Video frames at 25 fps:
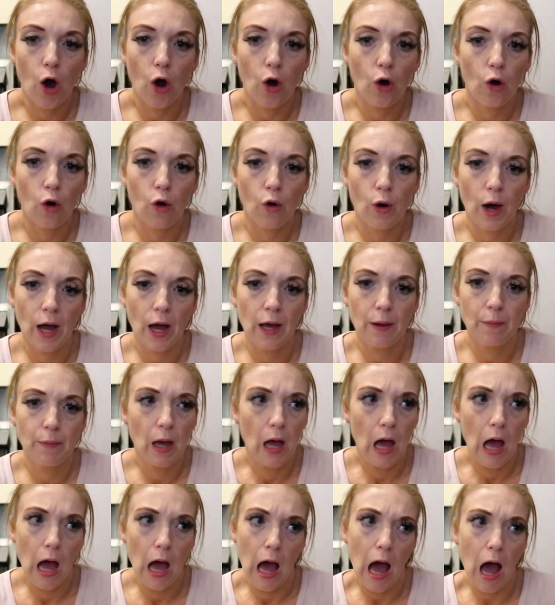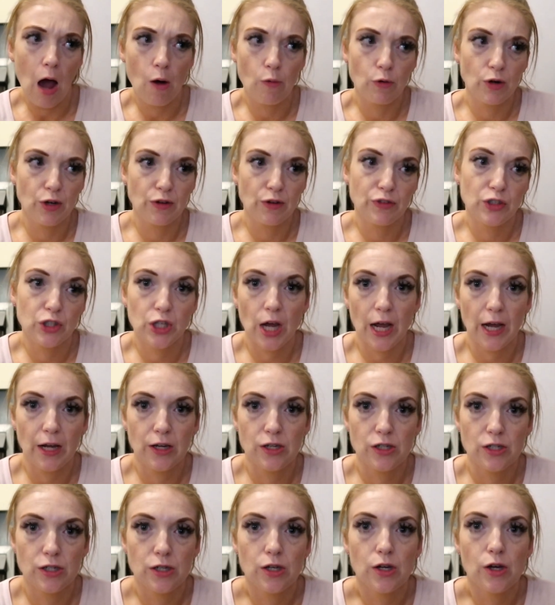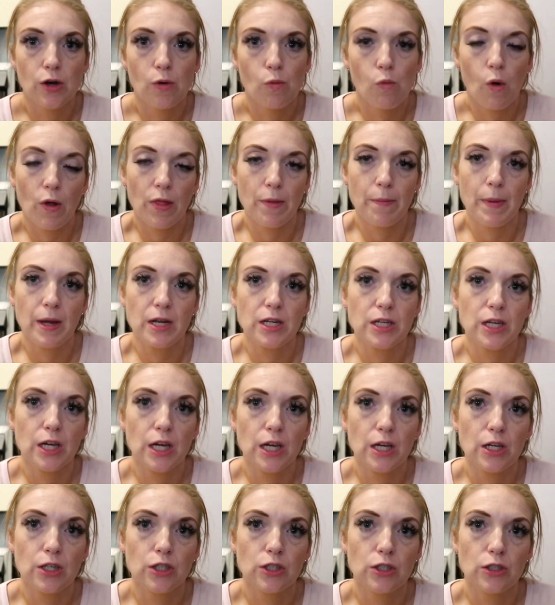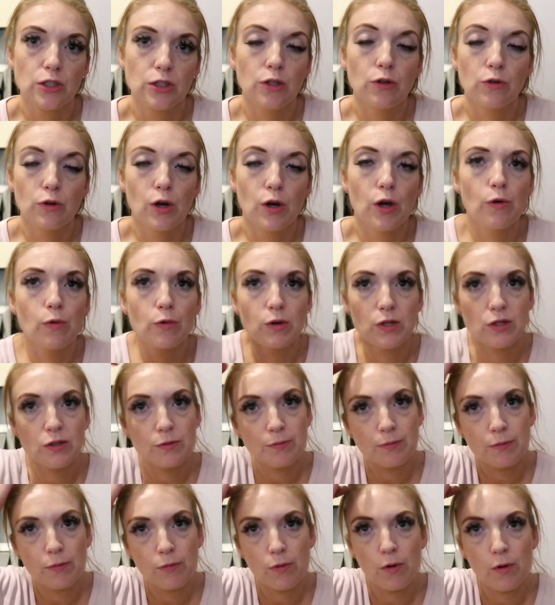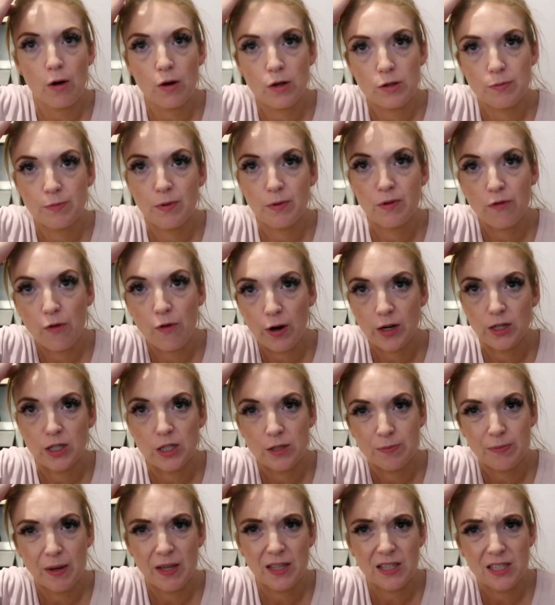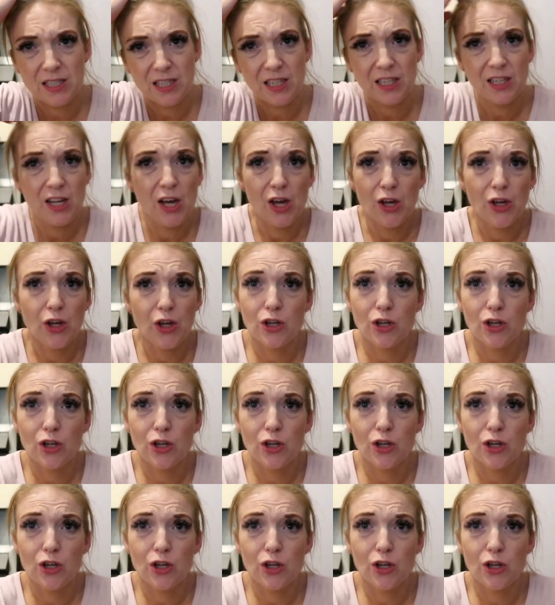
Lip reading: oh, I would have checked what the medication, you know, who it was before I dispensed it.